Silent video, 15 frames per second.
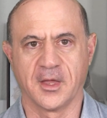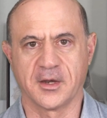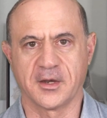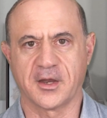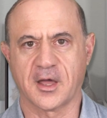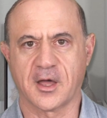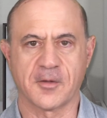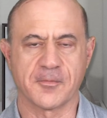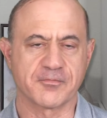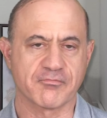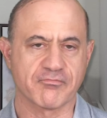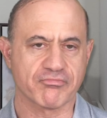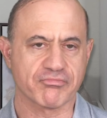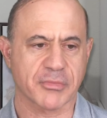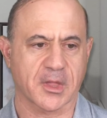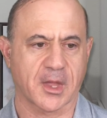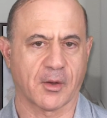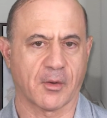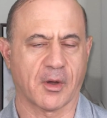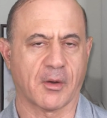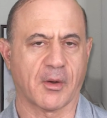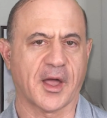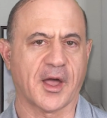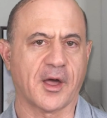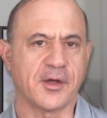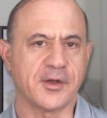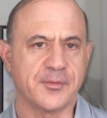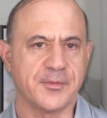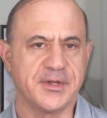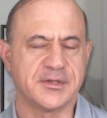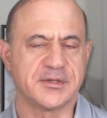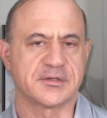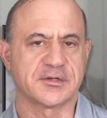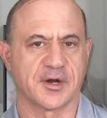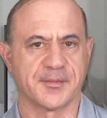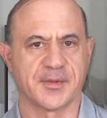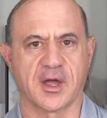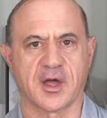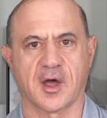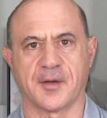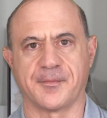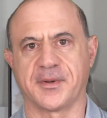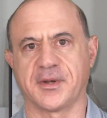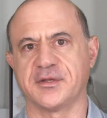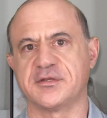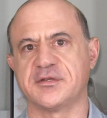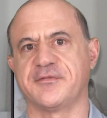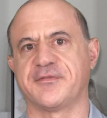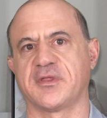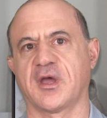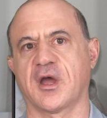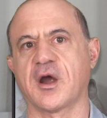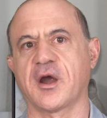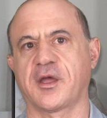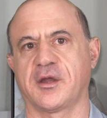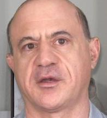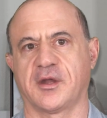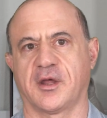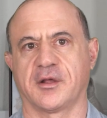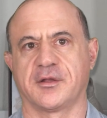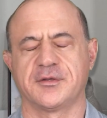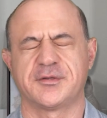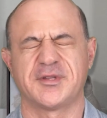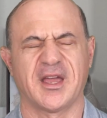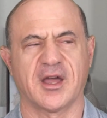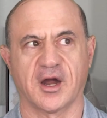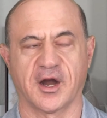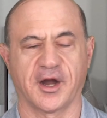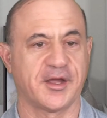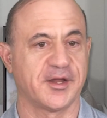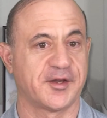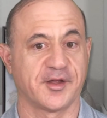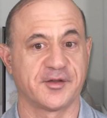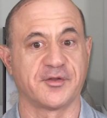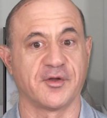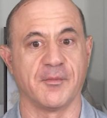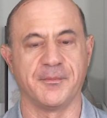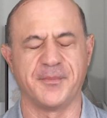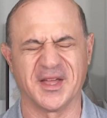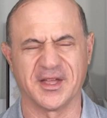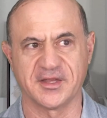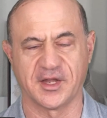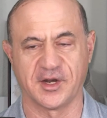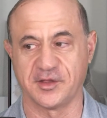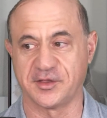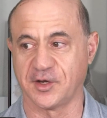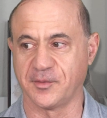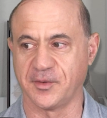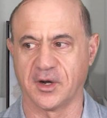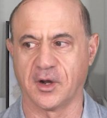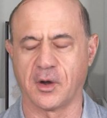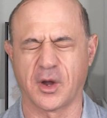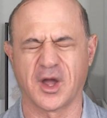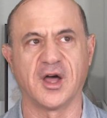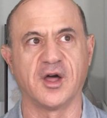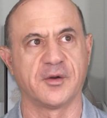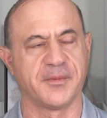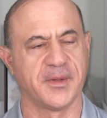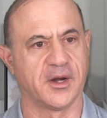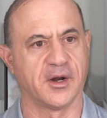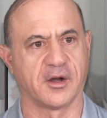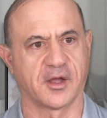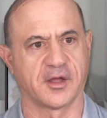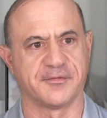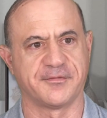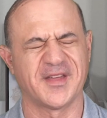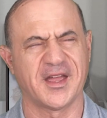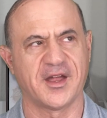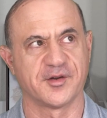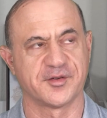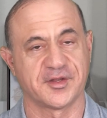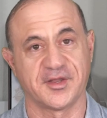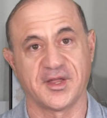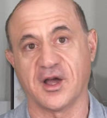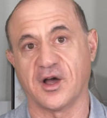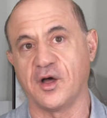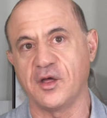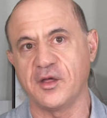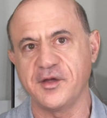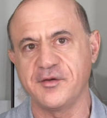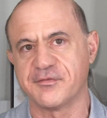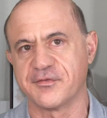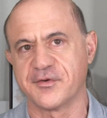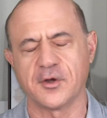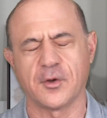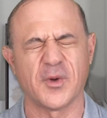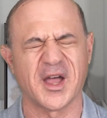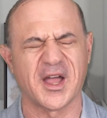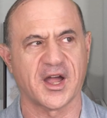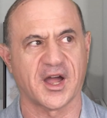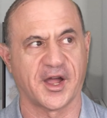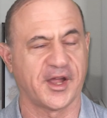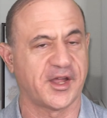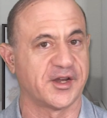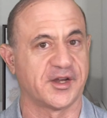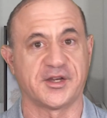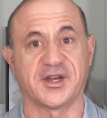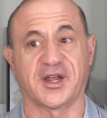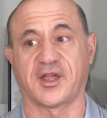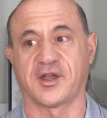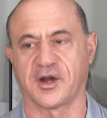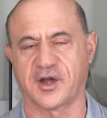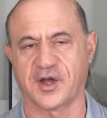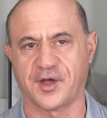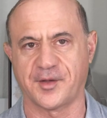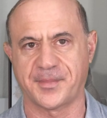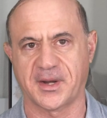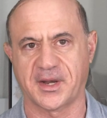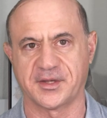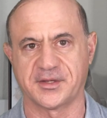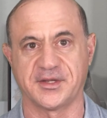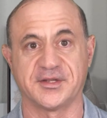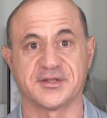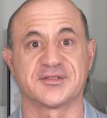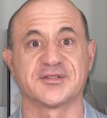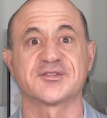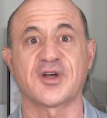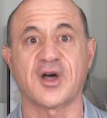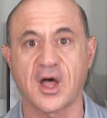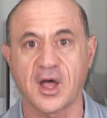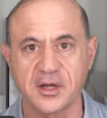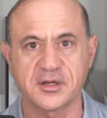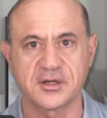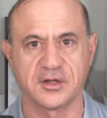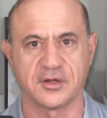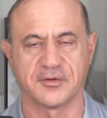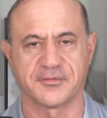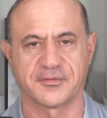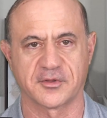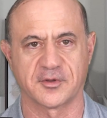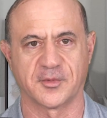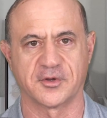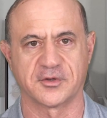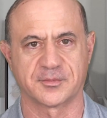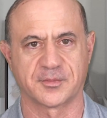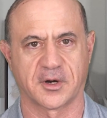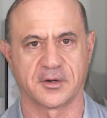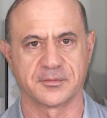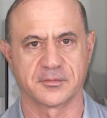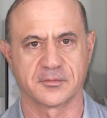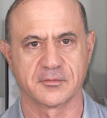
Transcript: Now, how do we determine competency for the architect? You see, architects don't build anything. We don't code. We don't configure. So the only real way I can check your competency is to talk to you for the most part.